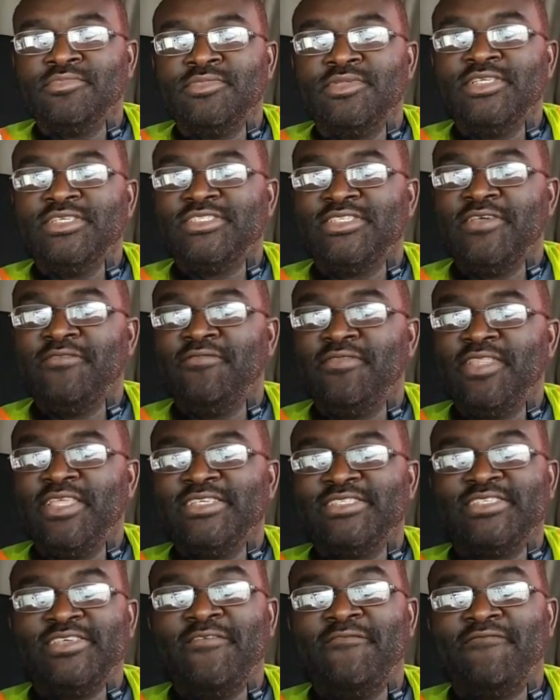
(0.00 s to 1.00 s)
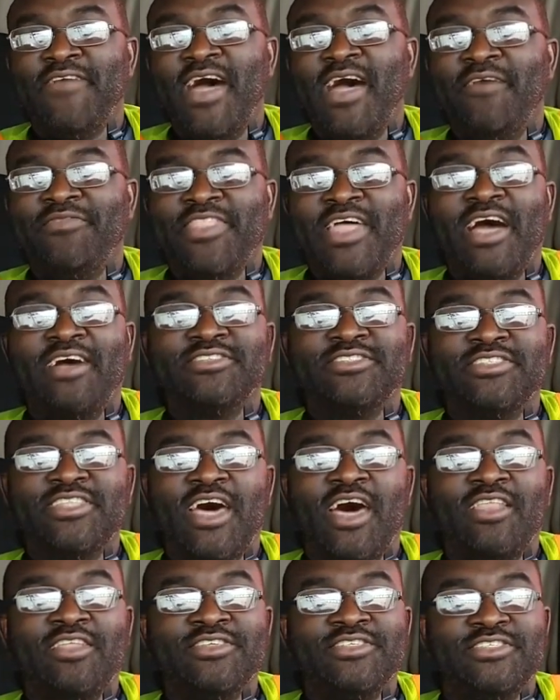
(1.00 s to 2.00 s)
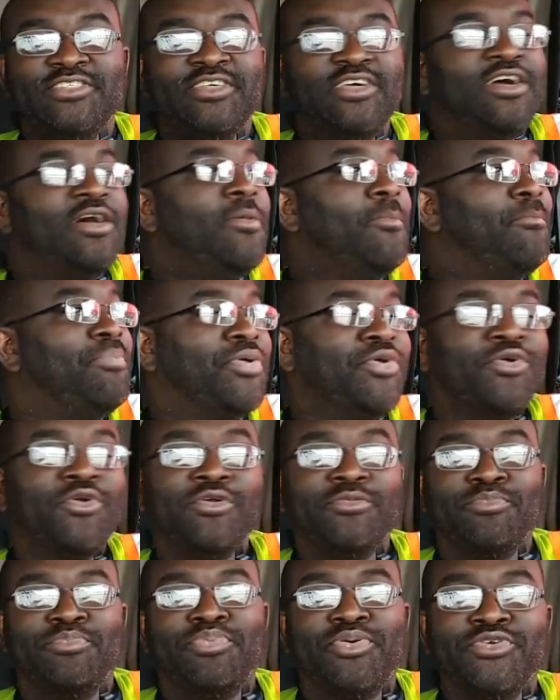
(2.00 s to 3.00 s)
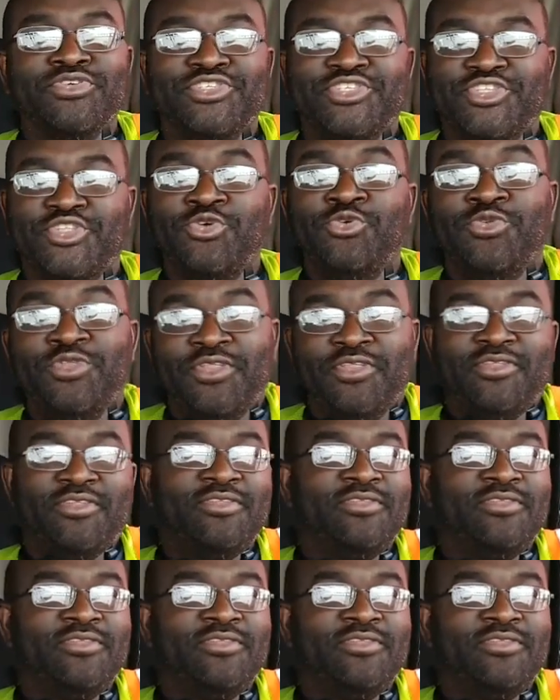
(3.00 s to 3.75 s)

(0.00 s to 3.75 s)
let's see, $5,000 per student.